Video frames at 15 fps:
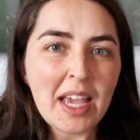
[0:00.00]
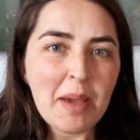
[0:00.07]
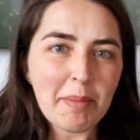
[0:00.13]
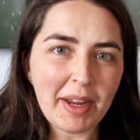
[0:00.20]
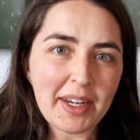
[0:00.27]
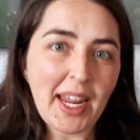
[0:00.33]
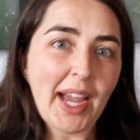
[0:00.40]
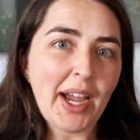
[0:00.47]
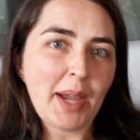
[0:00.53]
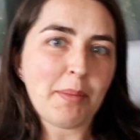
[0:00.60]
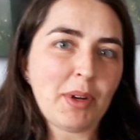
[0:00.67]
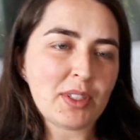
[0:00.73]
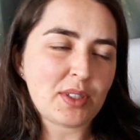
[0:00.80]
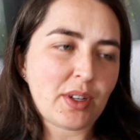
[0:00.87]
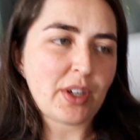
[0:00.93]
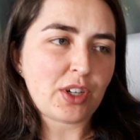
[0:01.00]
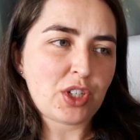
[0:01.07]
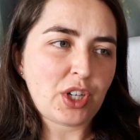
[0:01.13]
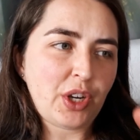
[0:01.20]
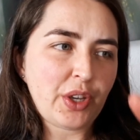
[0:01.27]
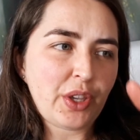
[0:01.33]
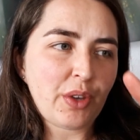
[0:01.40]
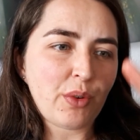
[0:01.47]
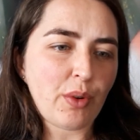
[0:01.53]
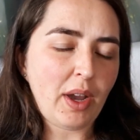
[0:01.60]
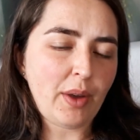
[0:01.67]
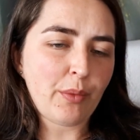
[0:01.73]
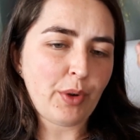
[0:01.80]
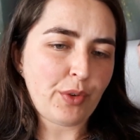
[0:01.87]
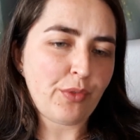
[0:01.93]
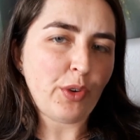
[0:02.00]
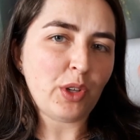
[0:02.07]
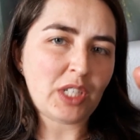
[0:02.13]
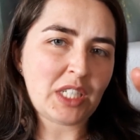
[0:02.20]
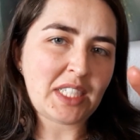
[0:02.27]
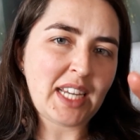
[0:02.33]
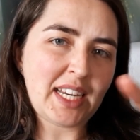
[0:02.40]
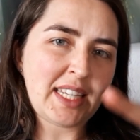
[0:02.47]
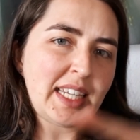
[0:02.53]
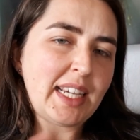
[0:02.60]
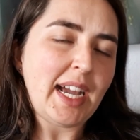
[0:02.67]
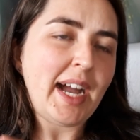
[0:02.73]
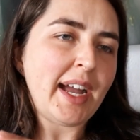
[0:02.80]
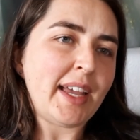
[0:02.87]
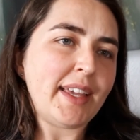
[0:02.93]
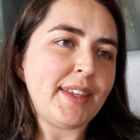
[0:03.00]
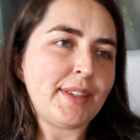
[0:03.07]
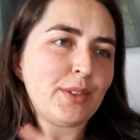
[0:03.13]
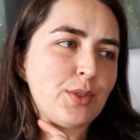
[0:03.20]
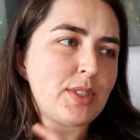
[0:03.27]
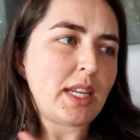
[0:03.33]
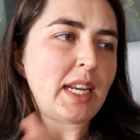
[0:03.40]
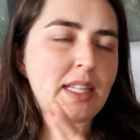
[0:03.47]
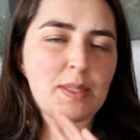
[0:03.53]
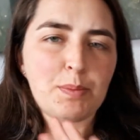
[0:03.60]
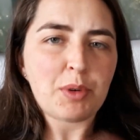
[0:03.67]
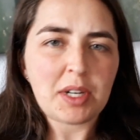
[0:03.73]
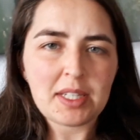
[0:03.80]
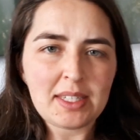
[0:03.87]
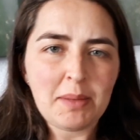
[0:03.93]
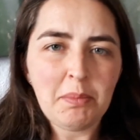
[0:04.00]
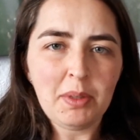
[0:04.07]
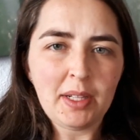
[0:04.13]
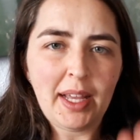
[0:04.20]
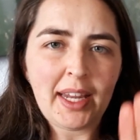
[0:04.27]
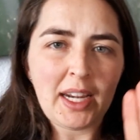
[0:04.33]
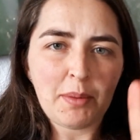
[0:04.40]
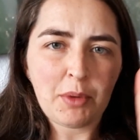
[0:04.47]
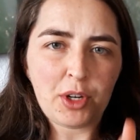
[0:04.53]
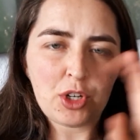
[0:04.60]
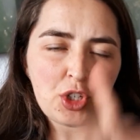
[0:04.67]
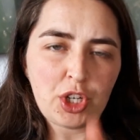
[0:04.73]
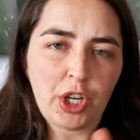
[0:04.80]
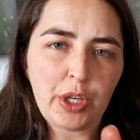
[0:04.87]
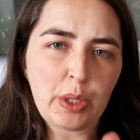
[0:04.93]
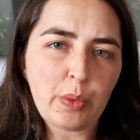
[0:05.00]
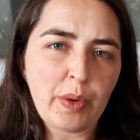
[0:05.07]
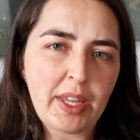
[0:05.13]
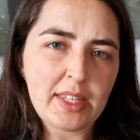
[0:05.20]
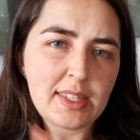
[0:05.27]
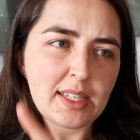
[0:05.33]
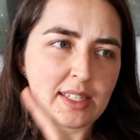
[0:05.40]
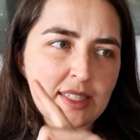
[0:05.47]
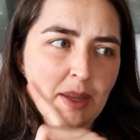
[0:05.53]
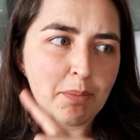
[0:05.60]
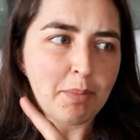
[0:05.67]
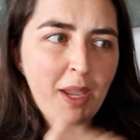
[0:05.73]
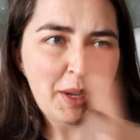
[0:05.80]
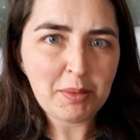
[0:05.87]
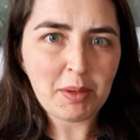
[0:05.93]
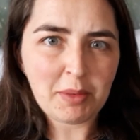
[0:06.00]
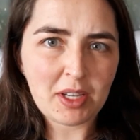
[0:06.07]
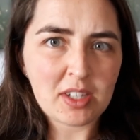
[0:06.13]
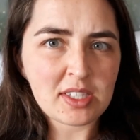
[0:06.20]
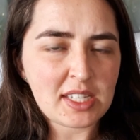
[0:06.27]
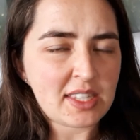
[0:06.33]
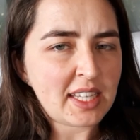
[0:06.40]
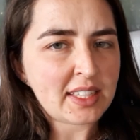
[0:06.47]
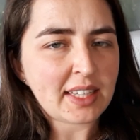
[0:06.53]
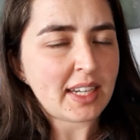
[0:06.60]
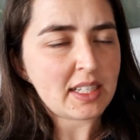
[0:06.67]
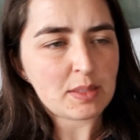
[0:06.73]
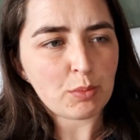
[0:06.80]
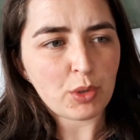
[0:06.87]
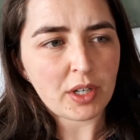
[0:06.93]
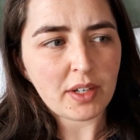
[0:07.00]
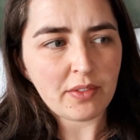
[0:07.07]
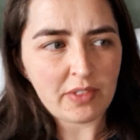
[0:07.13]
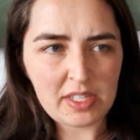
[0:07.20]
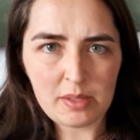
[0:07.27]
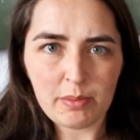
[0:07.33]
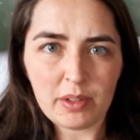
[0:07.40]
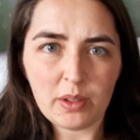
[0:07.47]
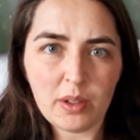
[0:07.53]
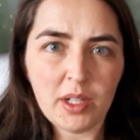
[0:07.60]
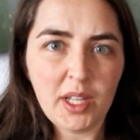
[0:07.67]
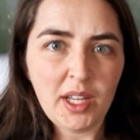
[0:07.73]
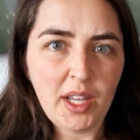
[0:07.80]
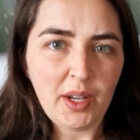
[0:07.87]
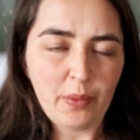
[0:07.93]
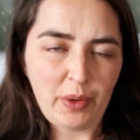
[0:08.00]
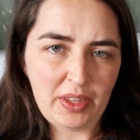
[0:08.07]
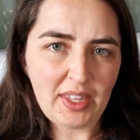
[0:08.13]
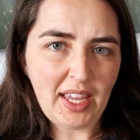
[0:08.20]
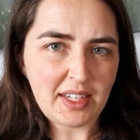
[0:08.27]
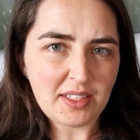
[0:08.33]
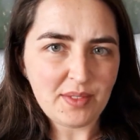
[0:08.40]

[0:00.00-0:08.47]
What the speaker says: But now I'm also going to show you what folding technique I used. And it's pretty simple. And I'm going to show you with some paper because I think that is more visible with that.